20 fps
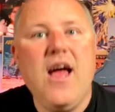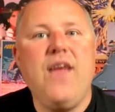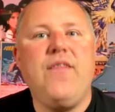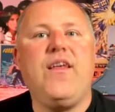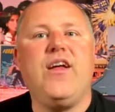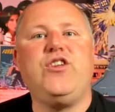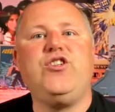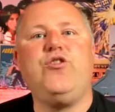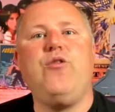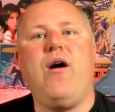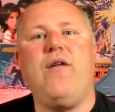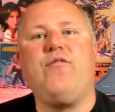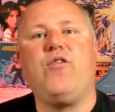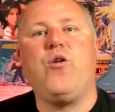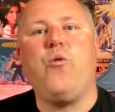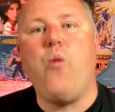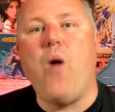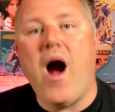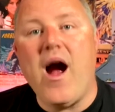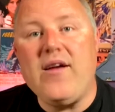that you have
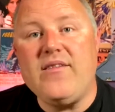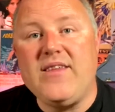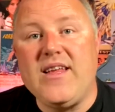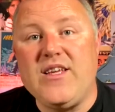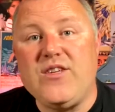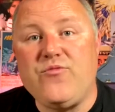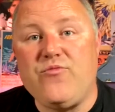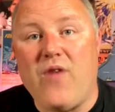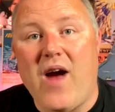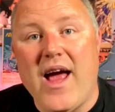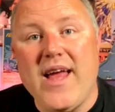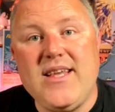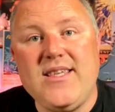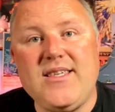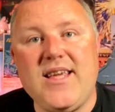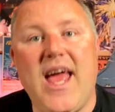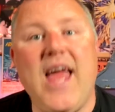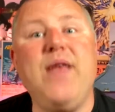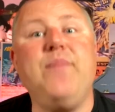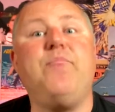acquired these rights
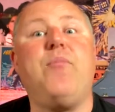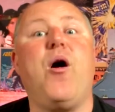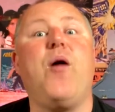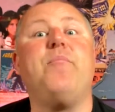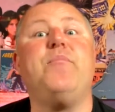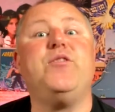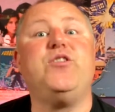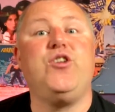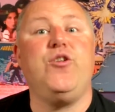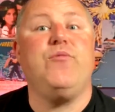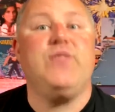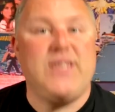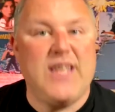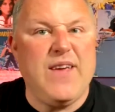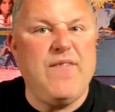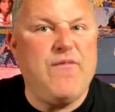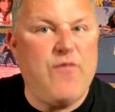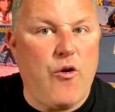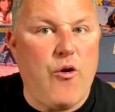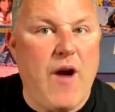in perpetuity,
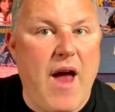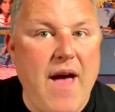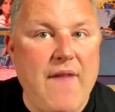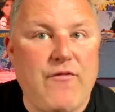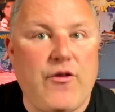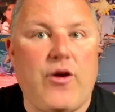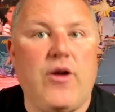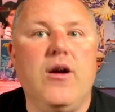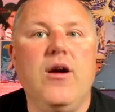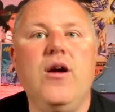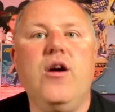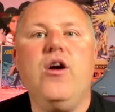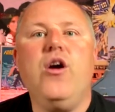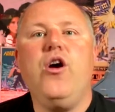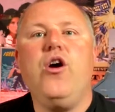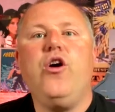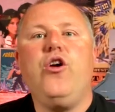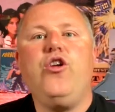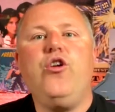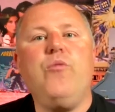forever.
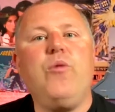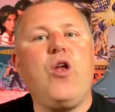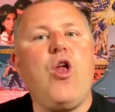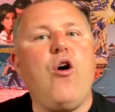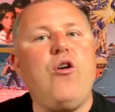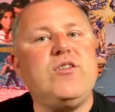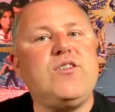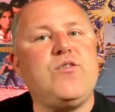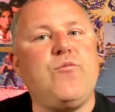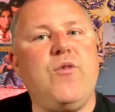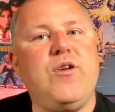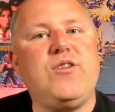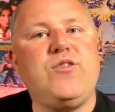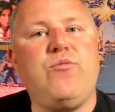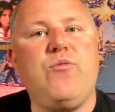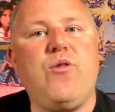You will also want to